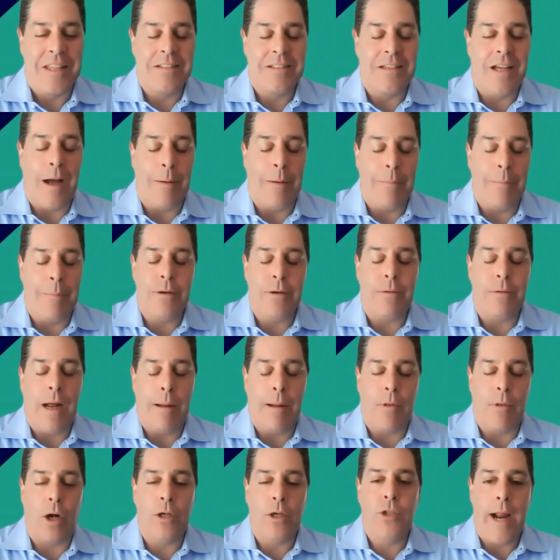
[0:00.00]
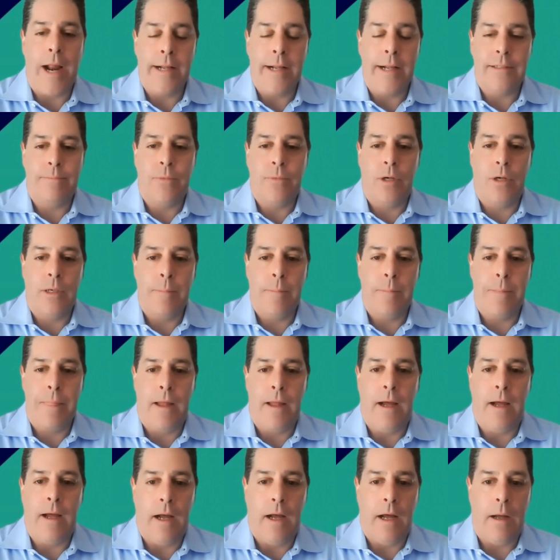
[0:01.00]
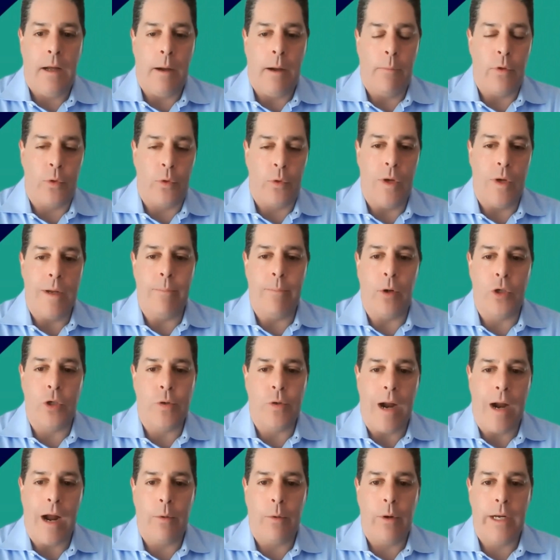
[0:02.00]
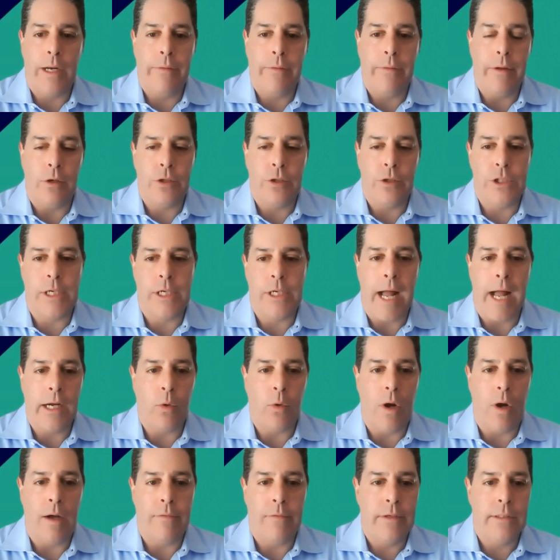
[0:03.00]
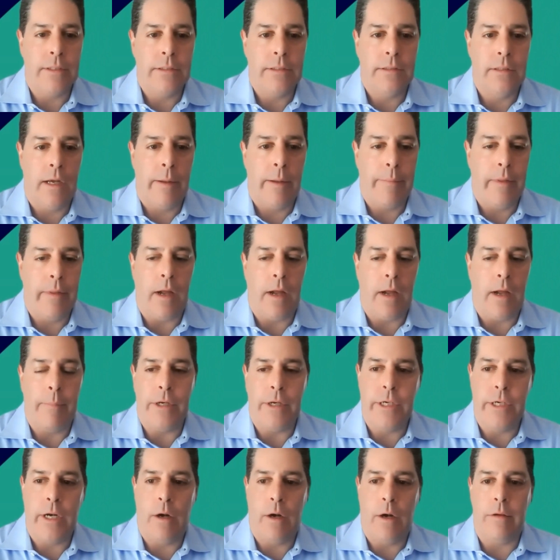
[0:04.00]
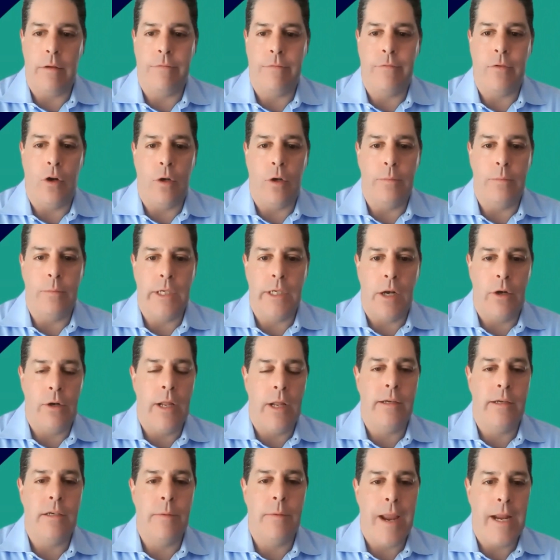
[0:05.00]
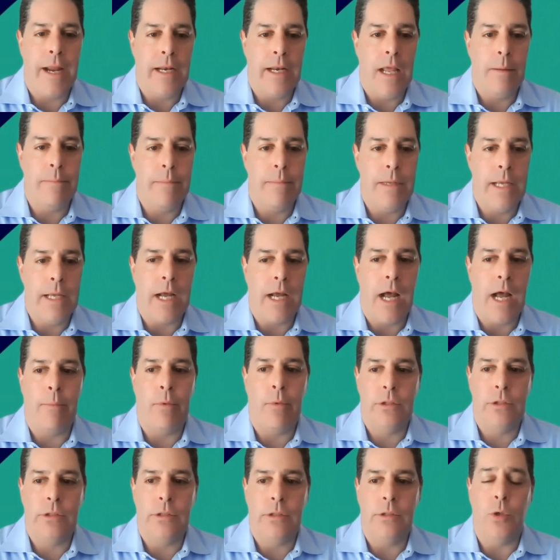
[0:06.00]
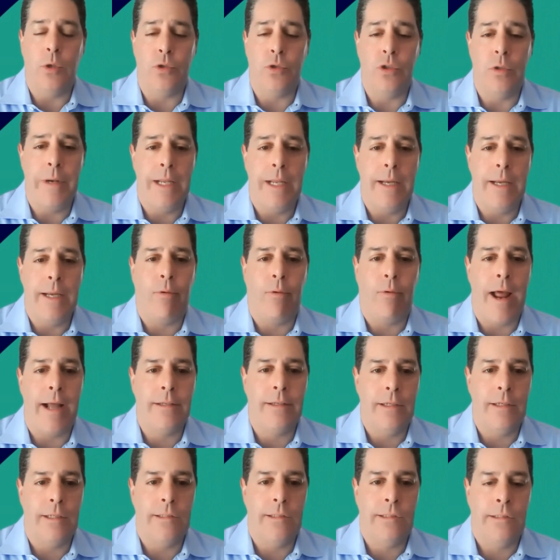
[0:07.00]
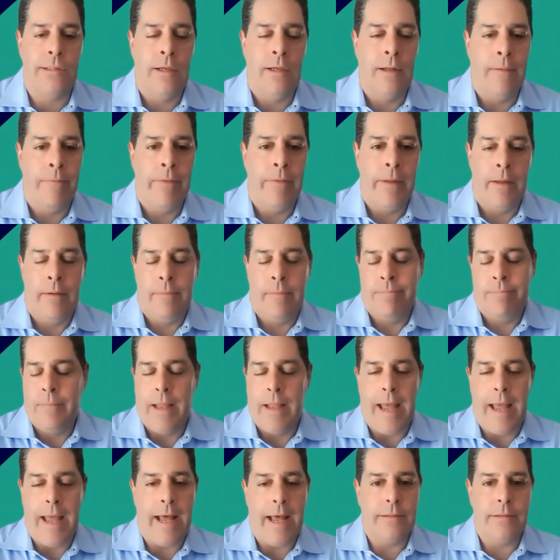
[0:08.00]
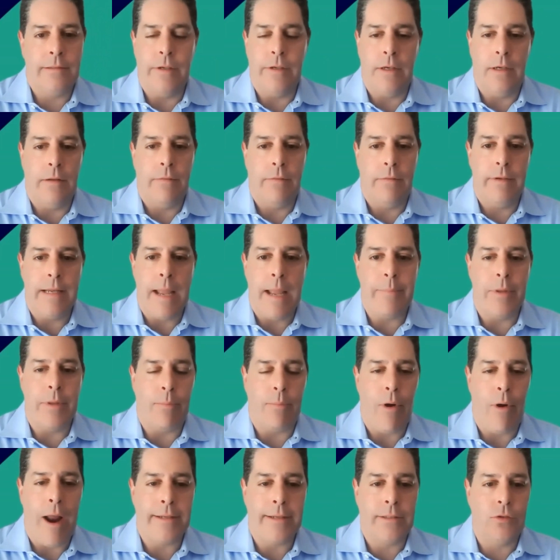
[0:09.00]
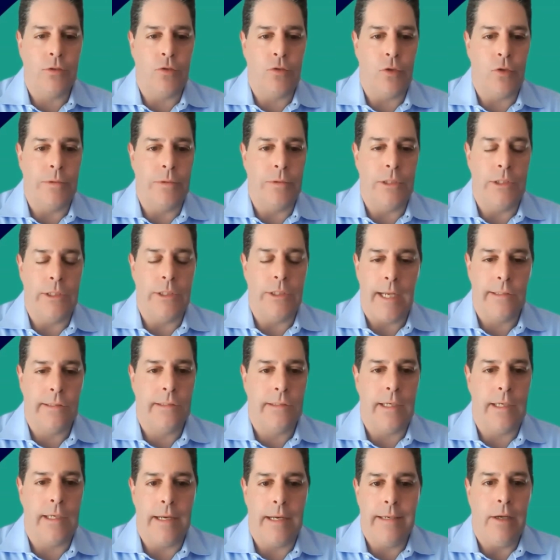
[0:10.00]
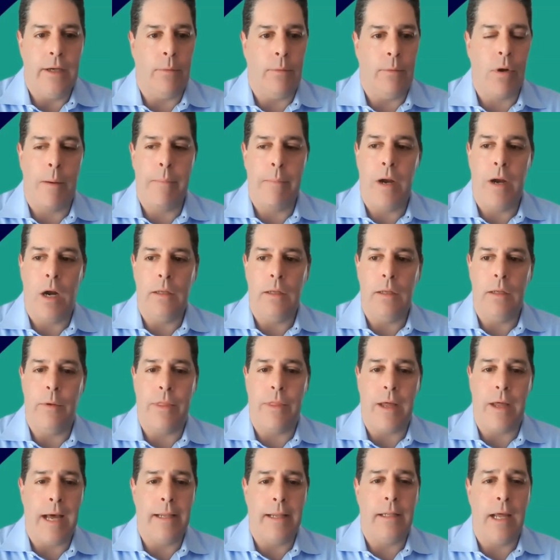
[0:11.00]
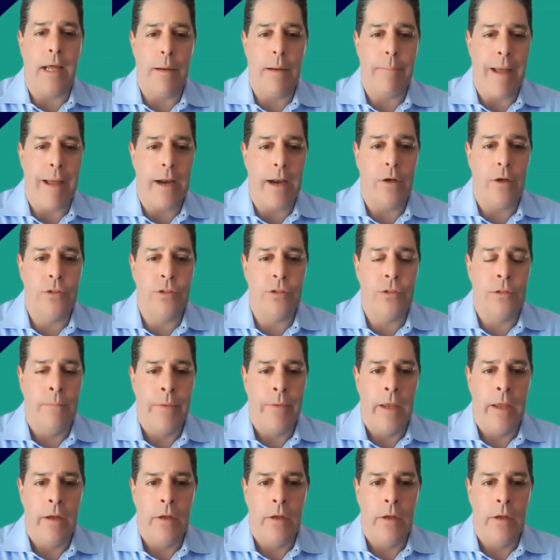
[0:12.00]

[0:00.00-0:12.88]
I'm Marc Trachtenberg. I'm with Greenberg, Traurig in their Chicago office, and I'm the chair of the firm's internet domain name, e-commerce, and social media practice. As the name of the practice group suggests, I deal primarily with online matters.